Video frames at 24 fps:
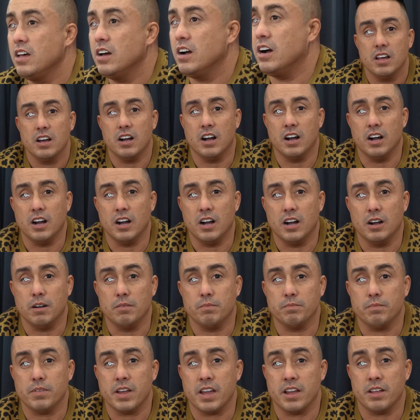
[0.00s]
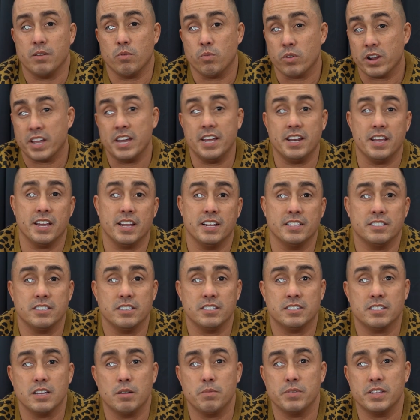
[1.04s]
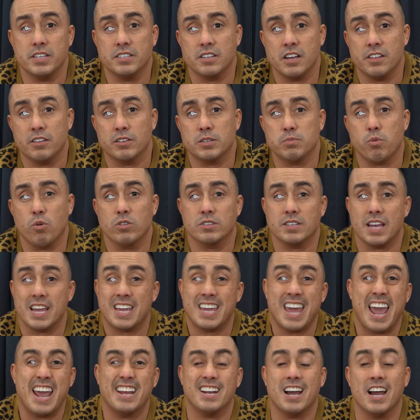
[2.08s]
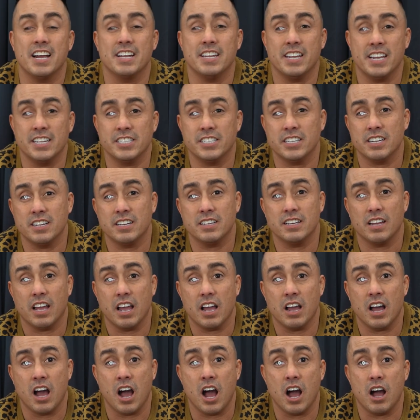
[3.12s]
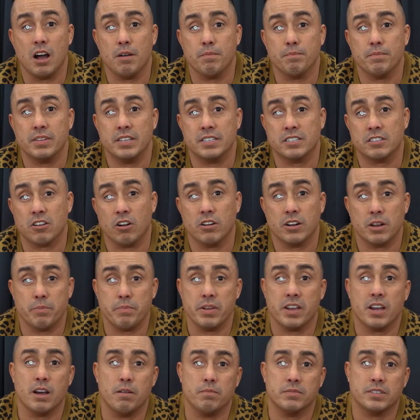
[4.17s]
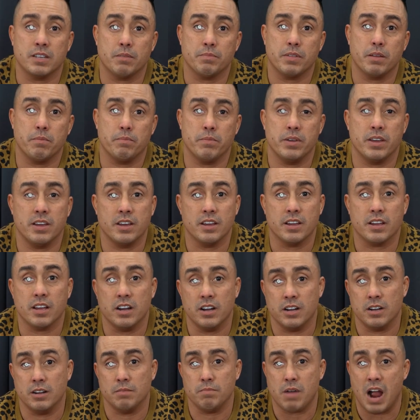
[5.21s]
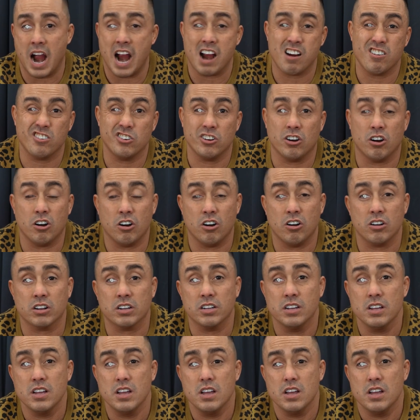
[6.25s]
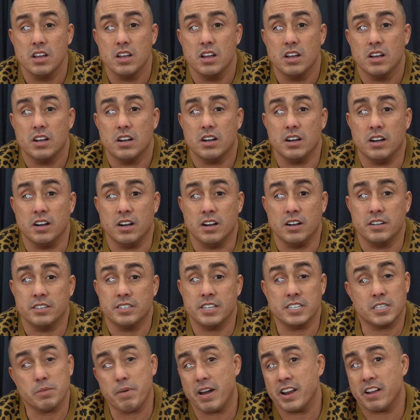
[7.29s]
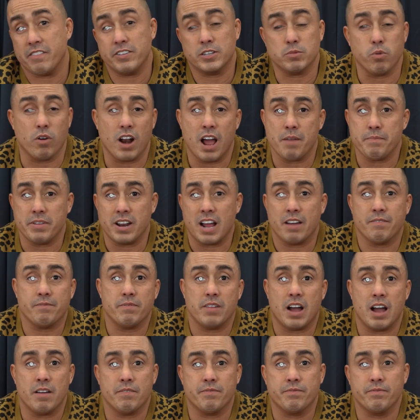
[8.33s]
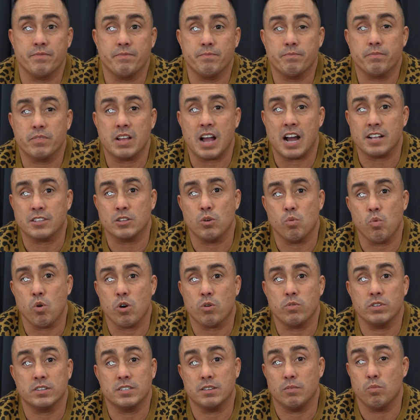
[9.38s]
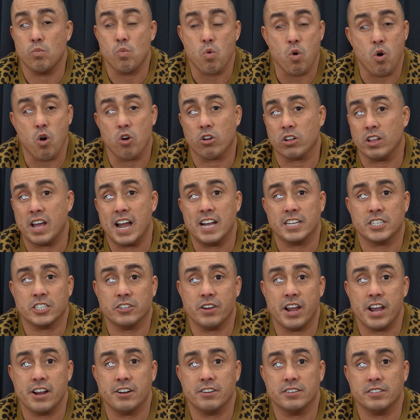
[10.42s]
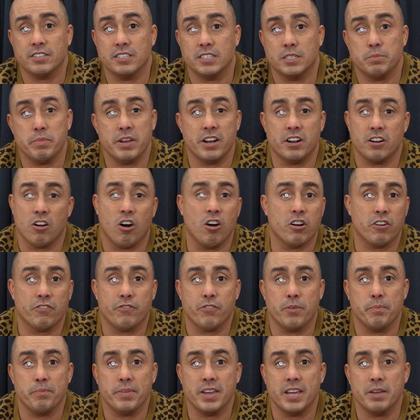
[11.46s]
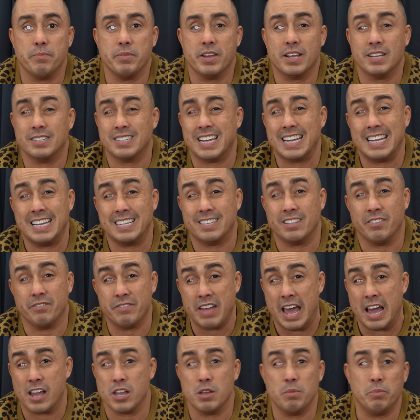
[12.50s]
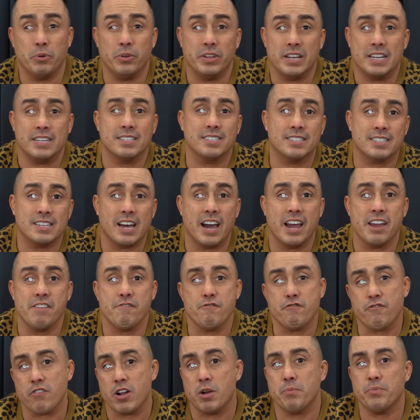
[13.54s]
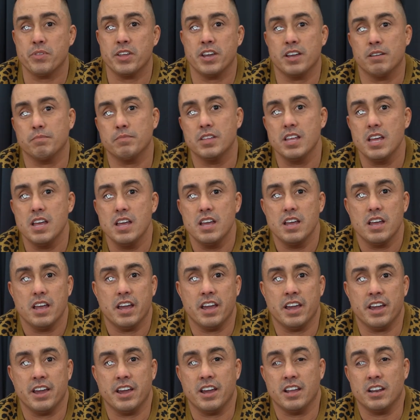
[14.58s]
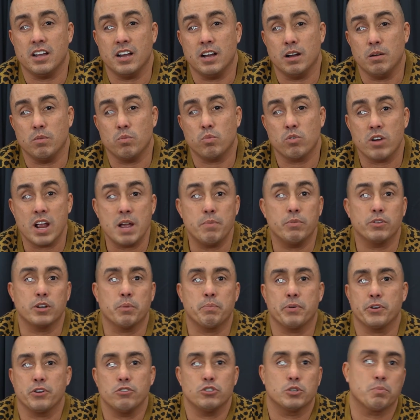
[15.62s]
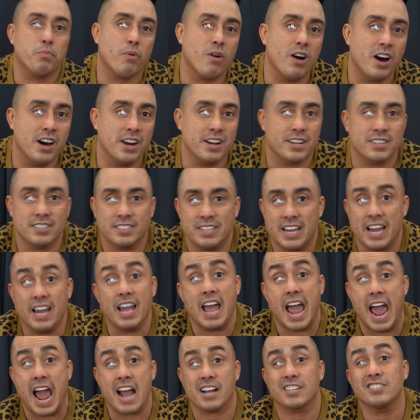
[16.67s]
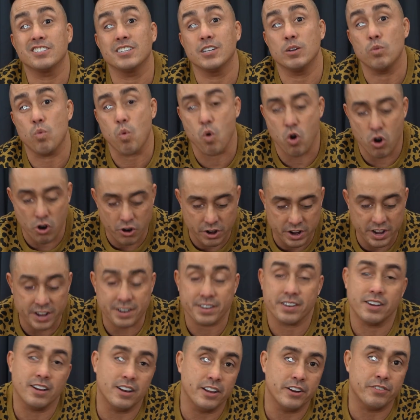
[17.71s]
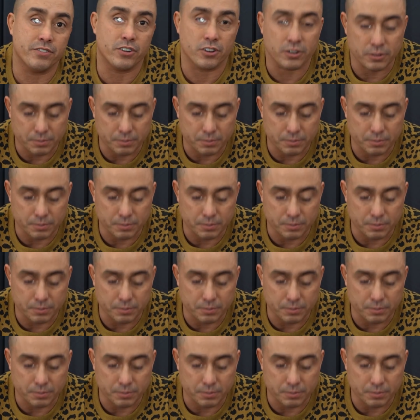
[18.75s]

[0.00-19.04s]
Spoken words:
And we're getting into some of these other sports like Canine Ninja is starting to become something big. Iron Dog, just about every sport. I mean, I've got to work with some world-class trainers. It's been an honor for me because I get the valuable insight from them, and we're able to produce products that actually work and deliver.